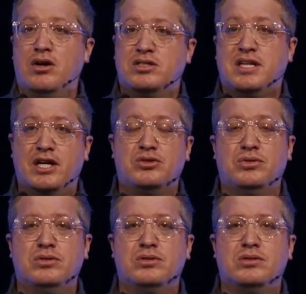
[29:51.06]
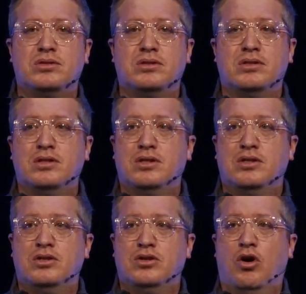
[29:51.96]
our schedules
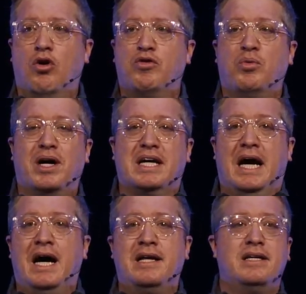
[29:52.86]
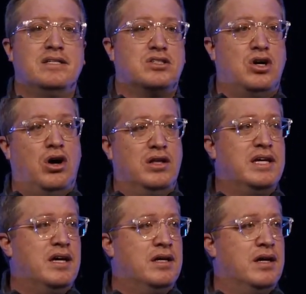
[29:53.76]
over what God is
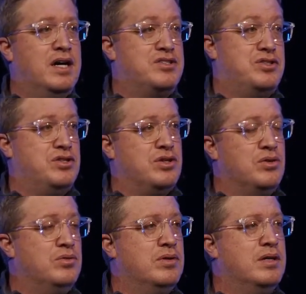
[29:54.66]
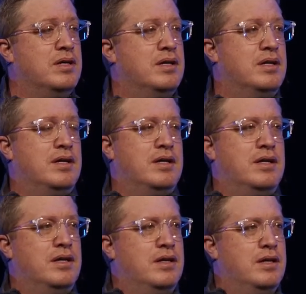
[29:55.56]
calling us to do,
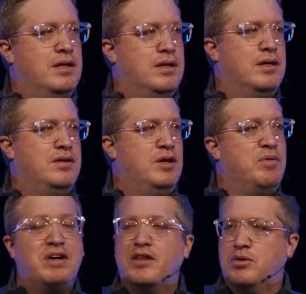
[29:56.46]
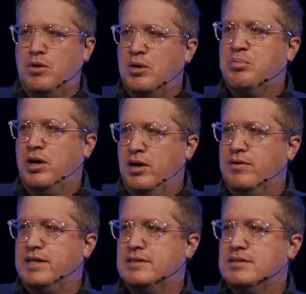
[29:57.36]
then we've got the wrong
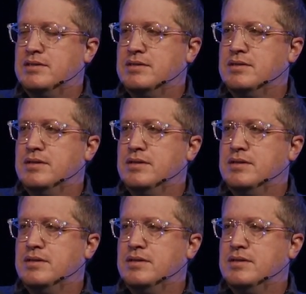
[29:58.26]
priorities.